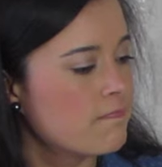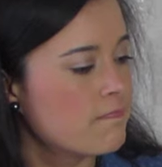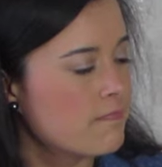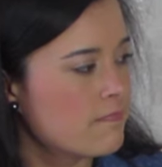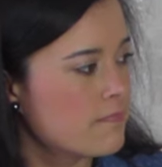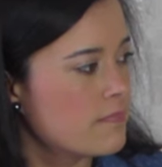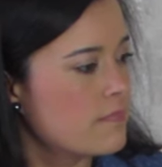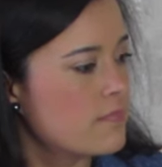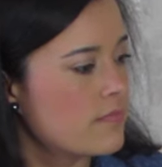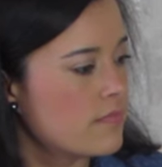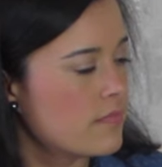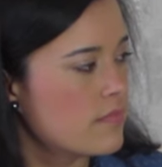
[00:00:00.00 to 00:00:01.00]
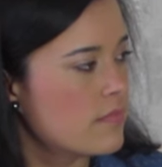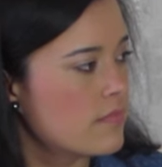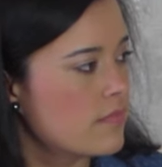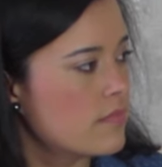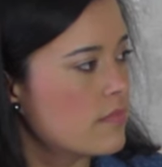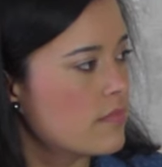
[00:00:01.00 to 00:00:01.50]

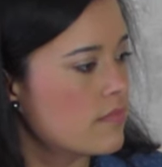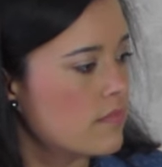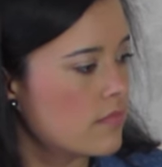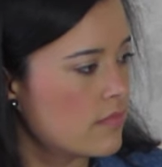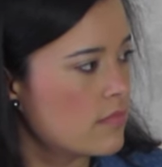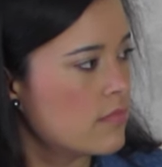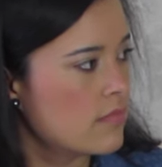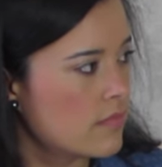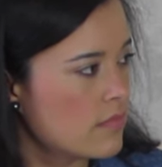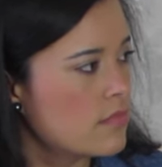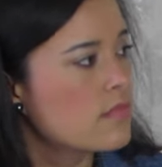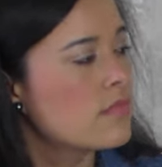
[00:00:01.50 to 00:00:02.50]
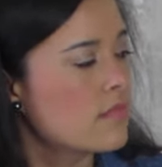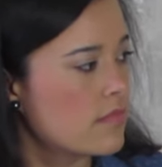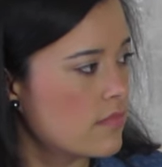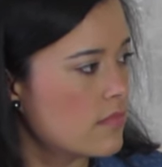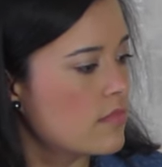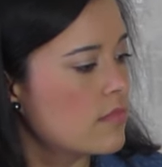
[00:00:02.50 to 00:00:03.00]

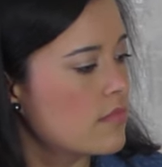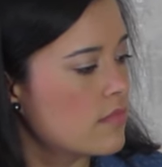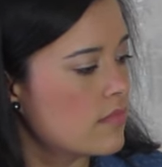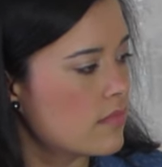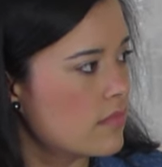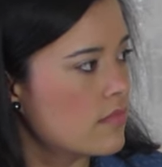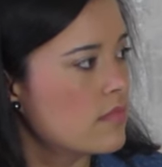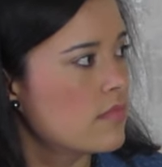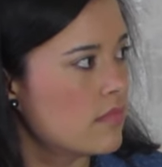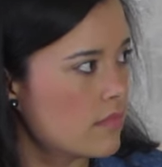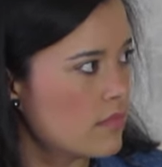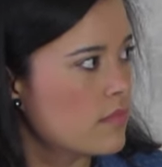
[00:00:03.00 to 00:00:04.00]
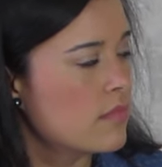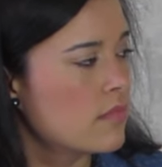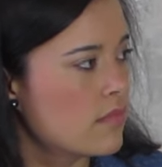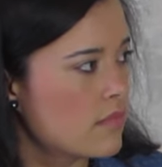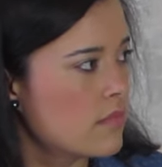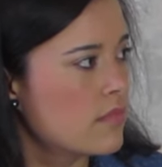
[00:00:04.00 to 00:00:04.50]

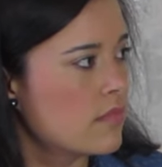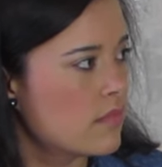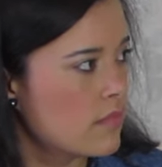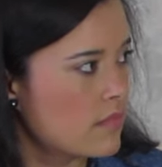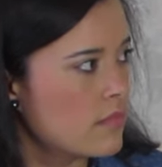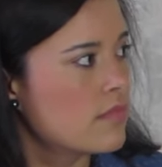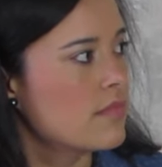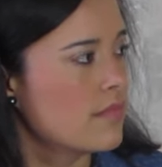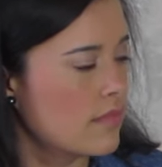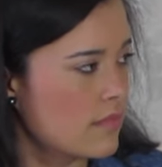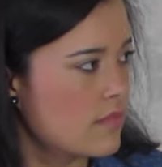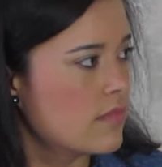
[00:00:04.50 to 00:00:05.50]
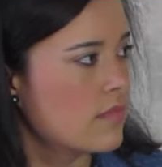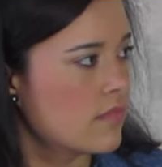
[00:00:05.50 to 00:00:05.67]
No words are spoken by the person on screen.